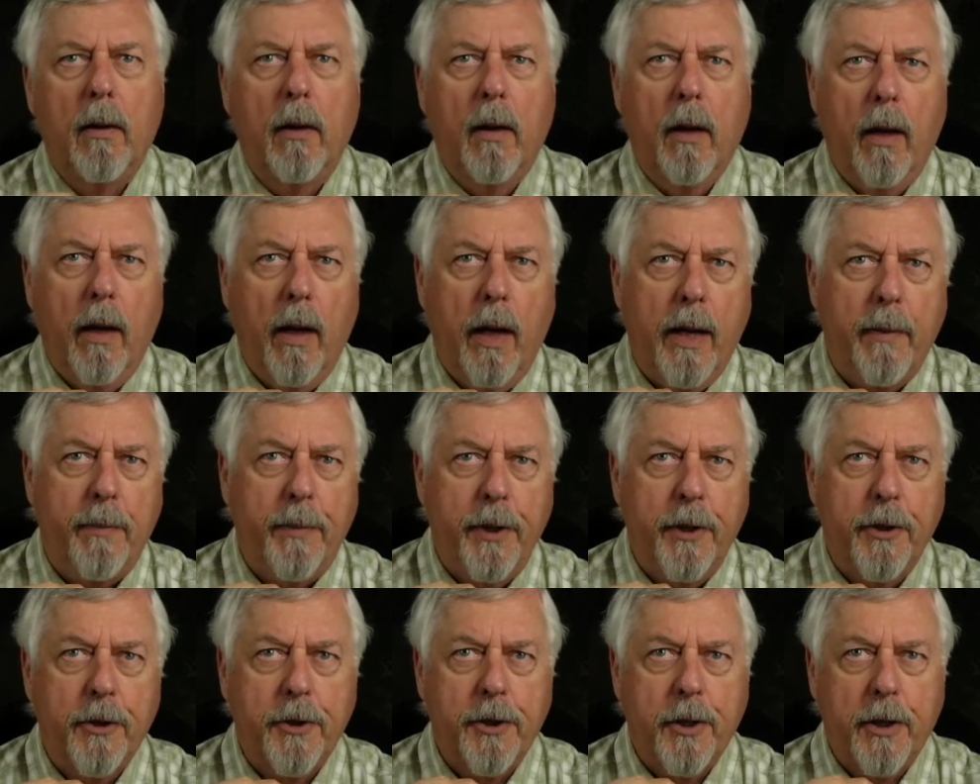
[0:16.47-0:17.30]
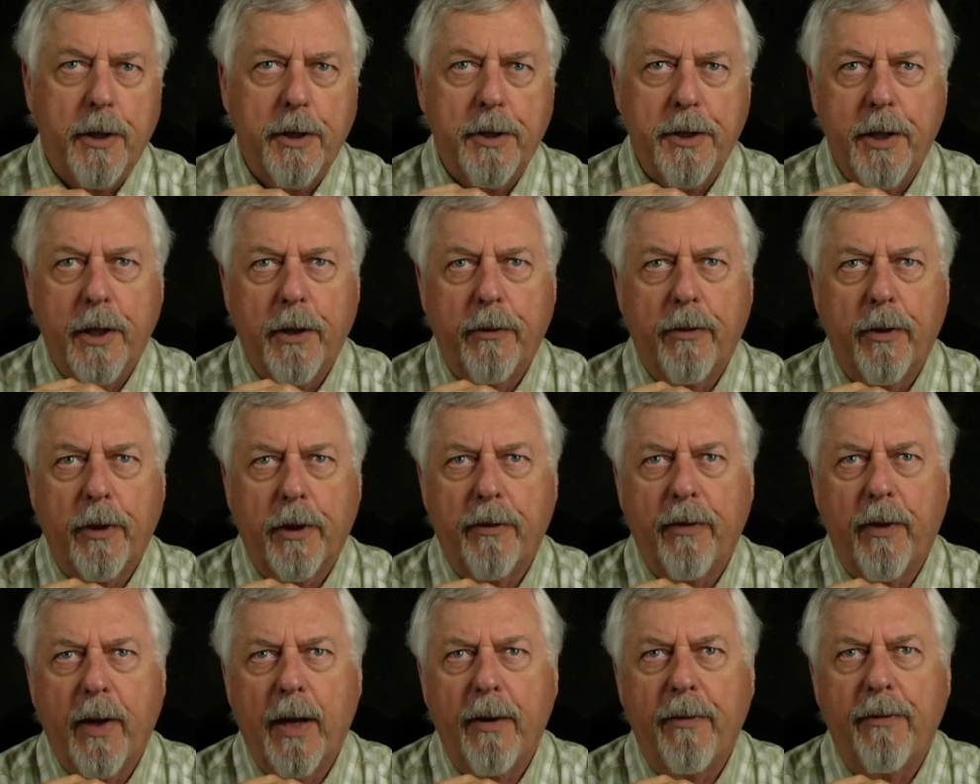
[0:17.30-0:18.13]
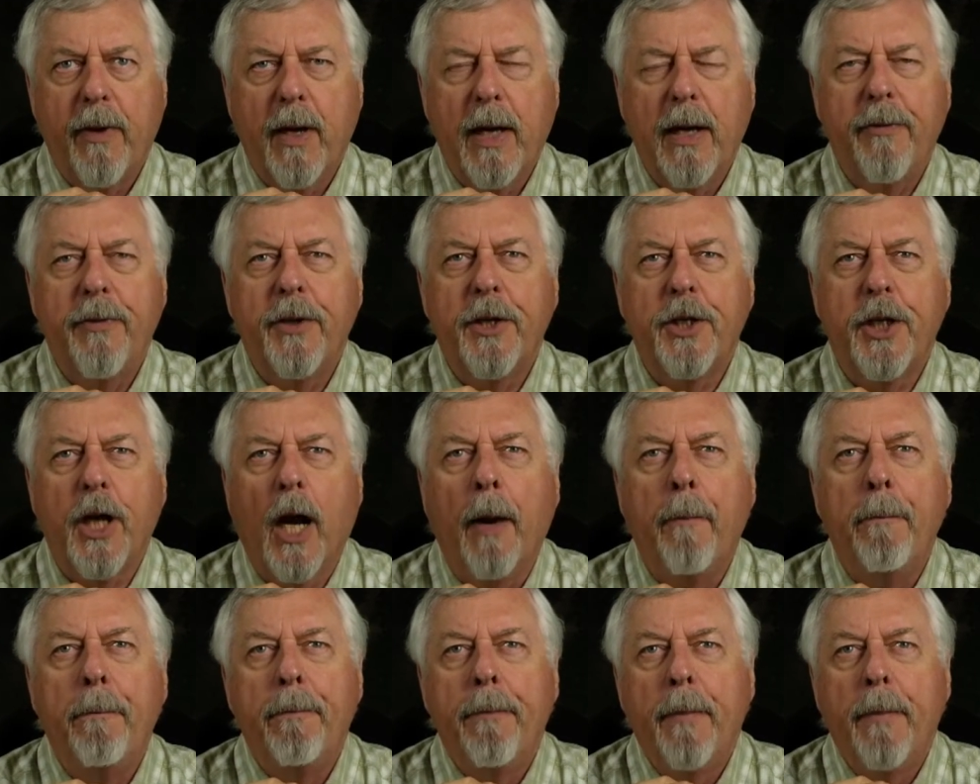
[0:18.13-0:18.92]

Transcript: Hi, Peter Charles here, Folk to Life Fly Fishing.